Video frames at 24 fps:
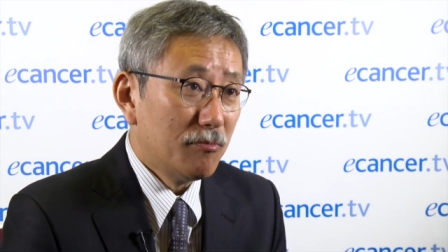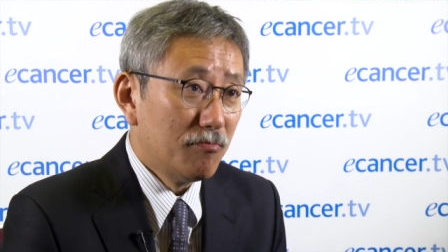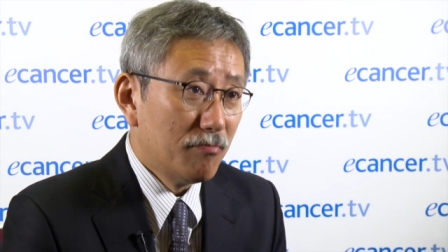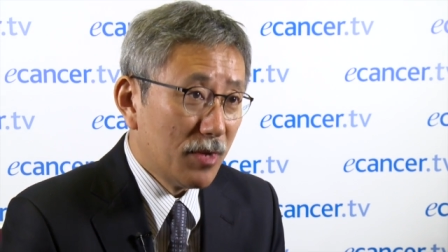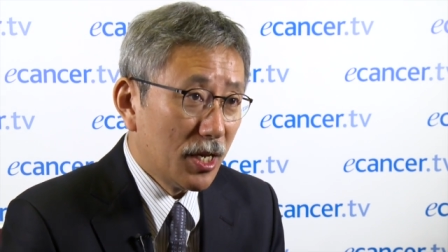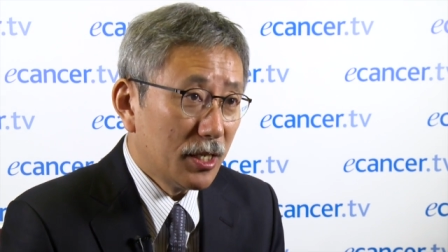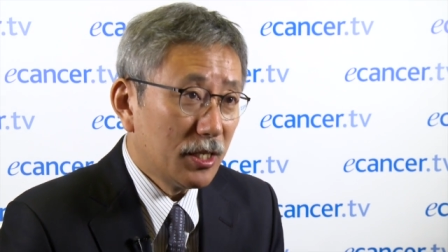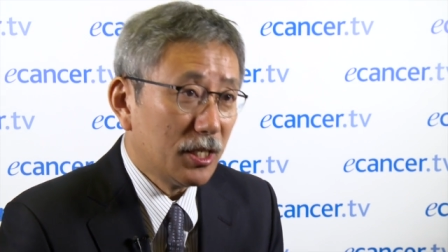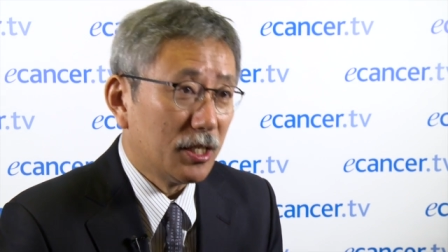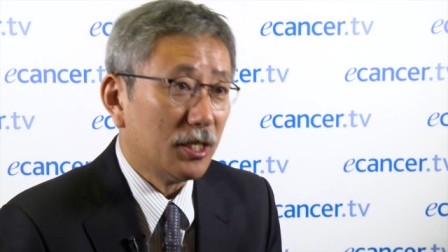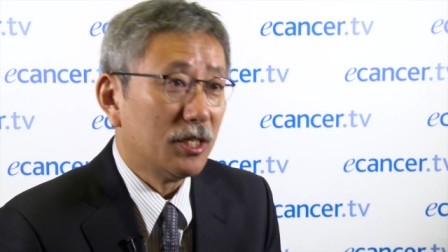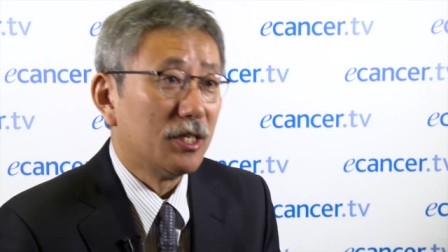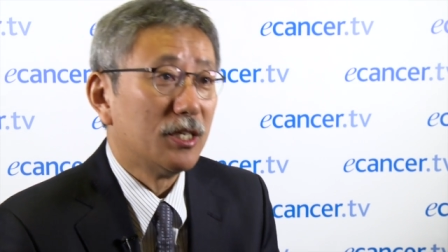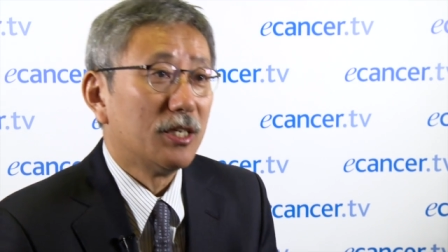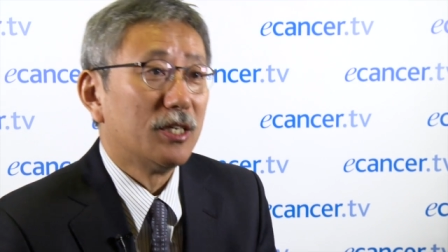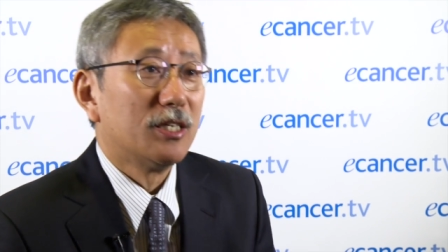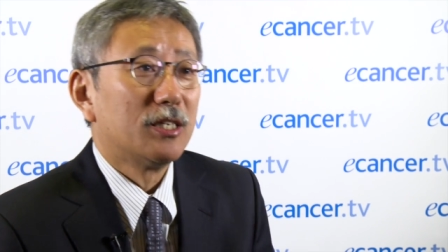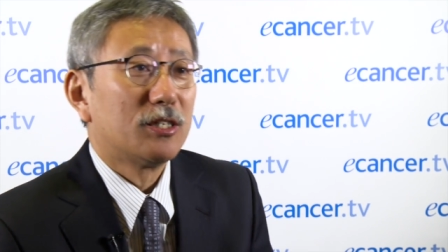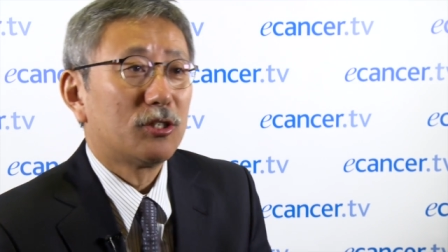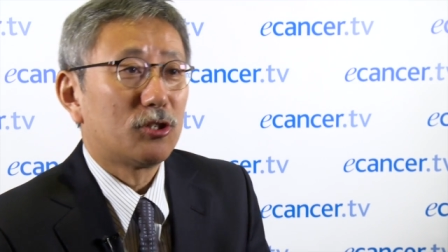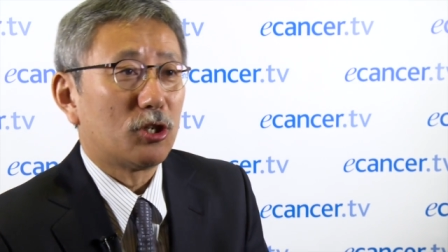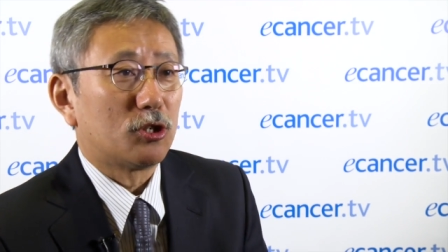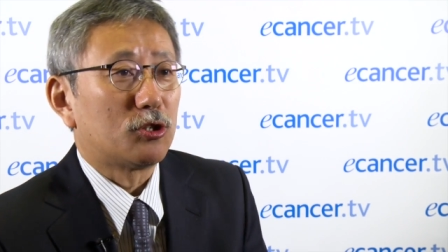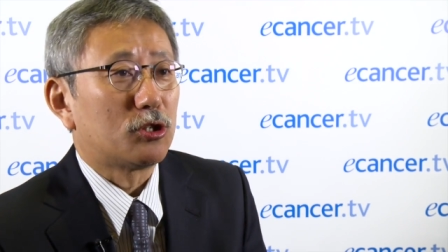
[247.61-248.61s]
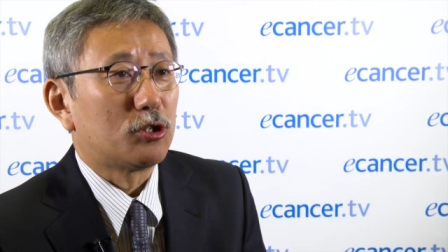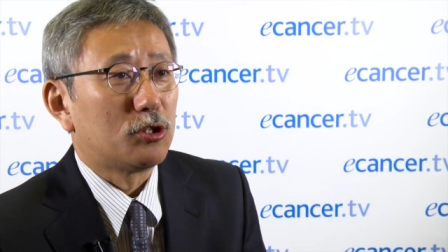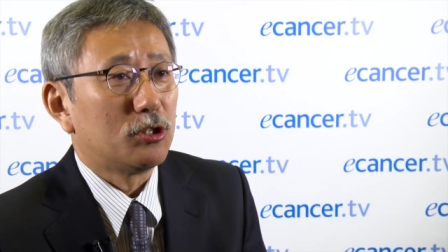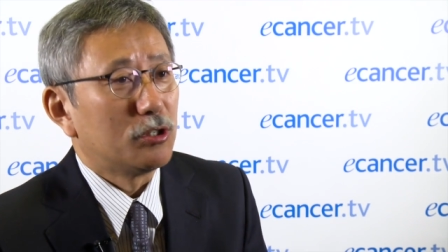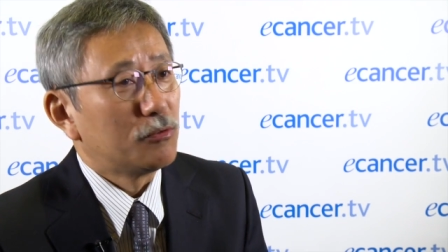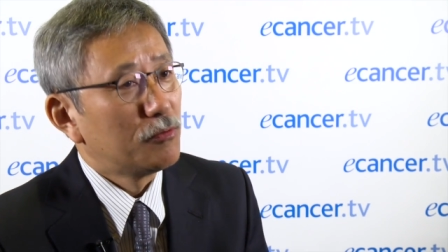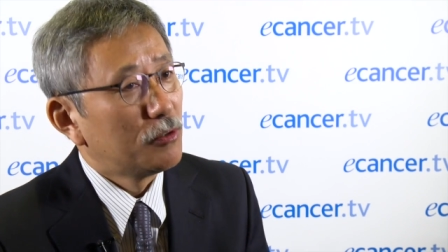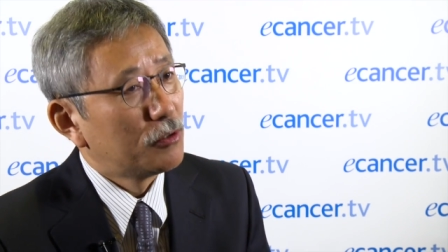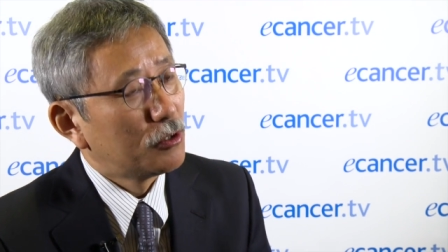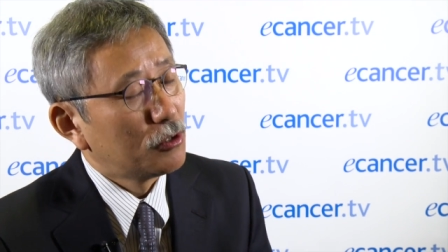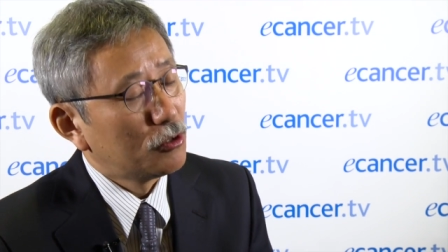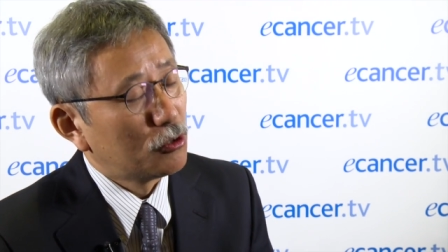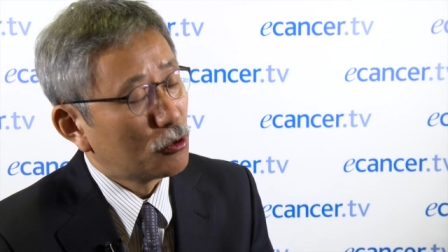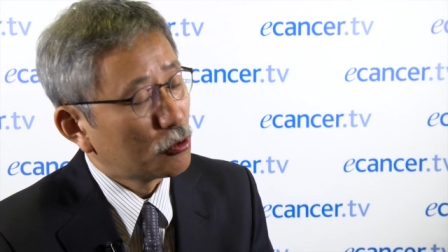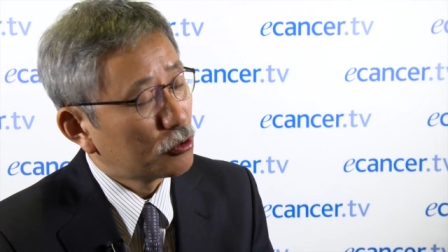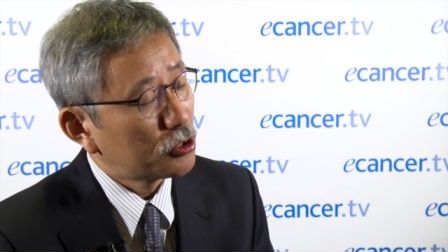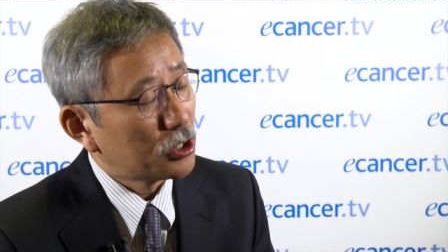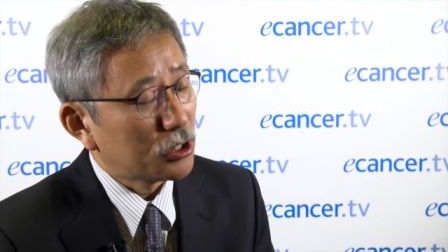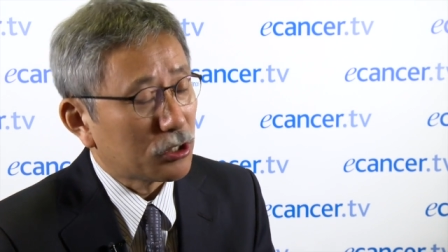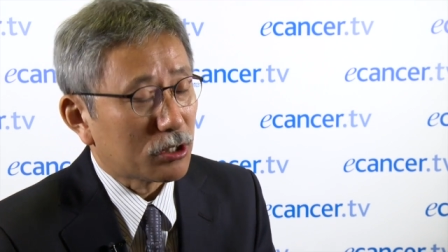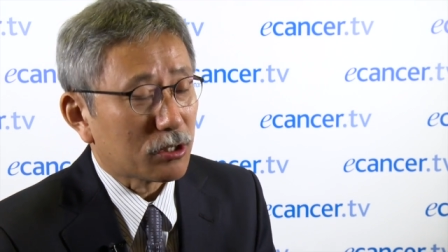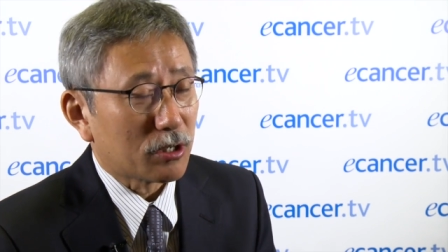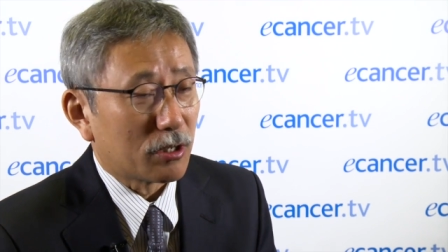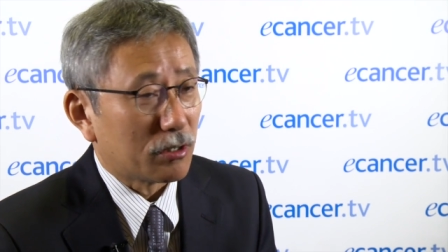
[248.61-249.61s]
many such
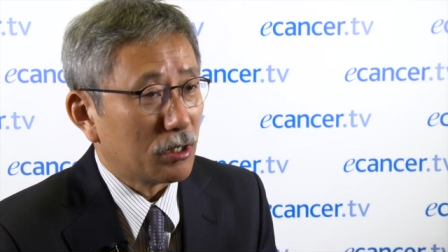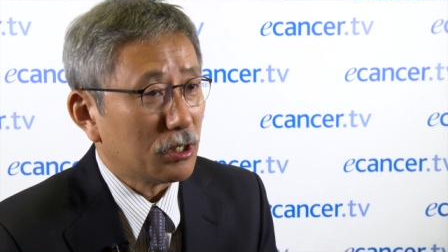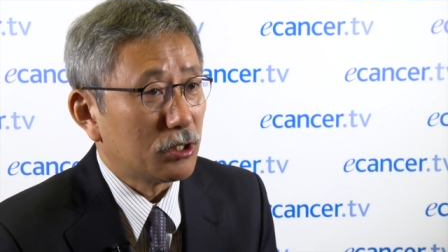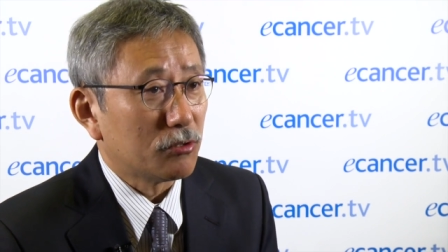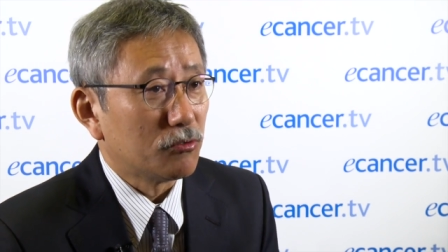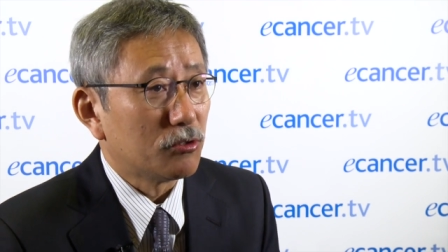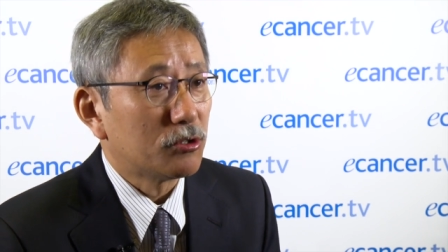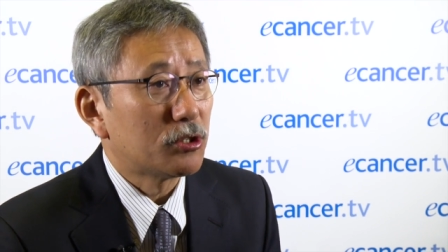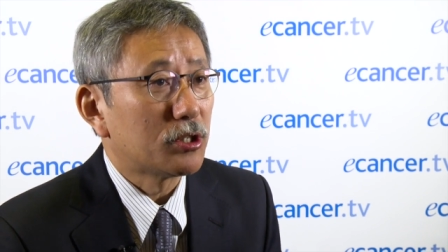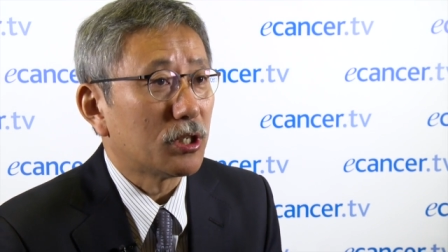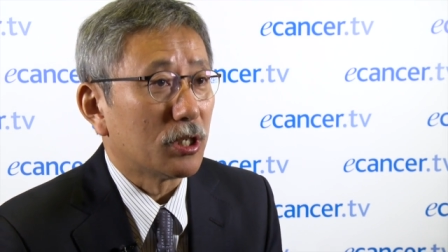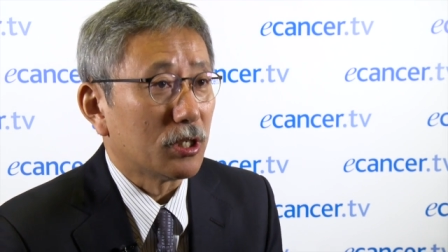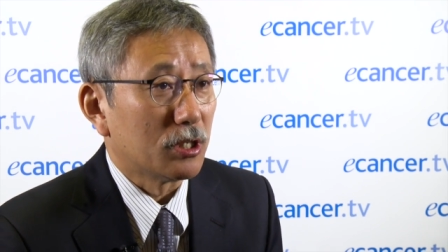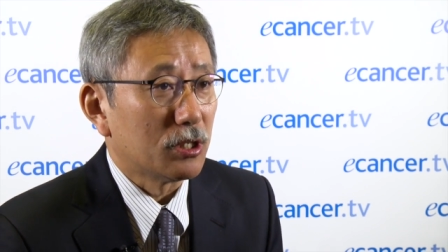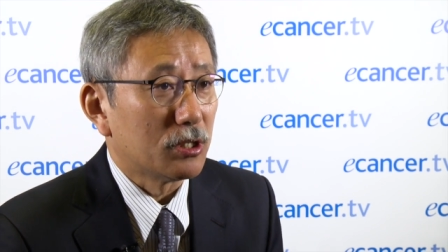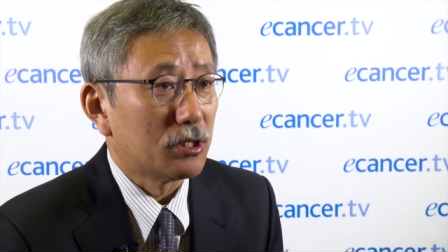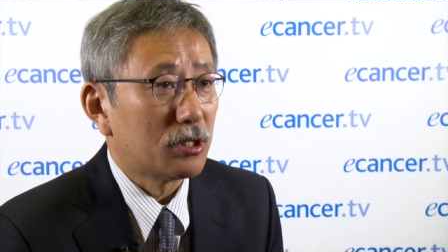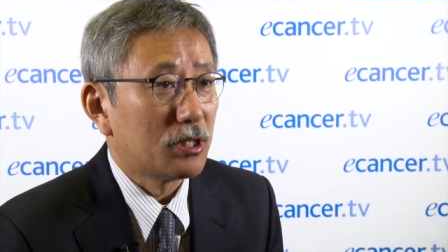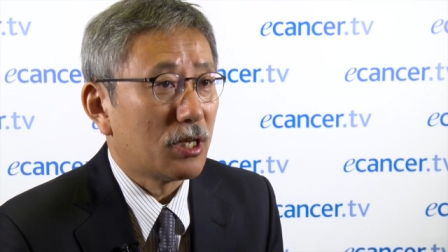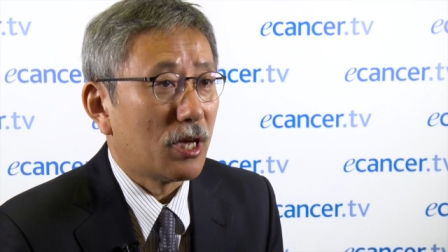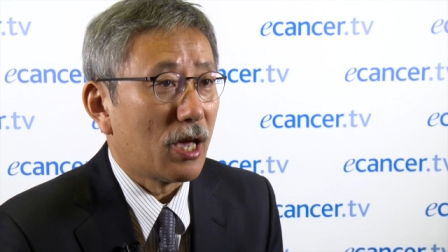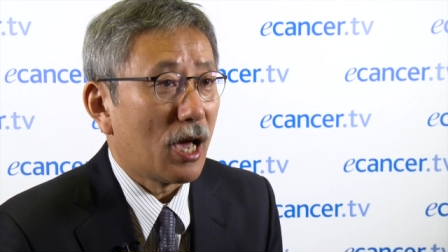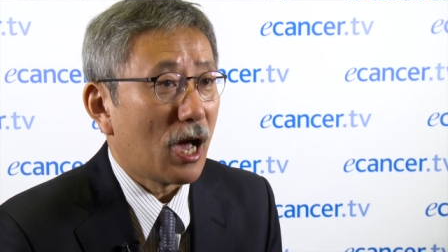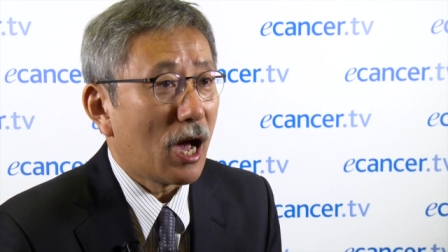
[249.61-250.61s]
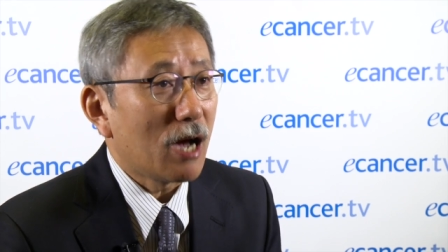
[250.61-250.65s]
dose escalation studies.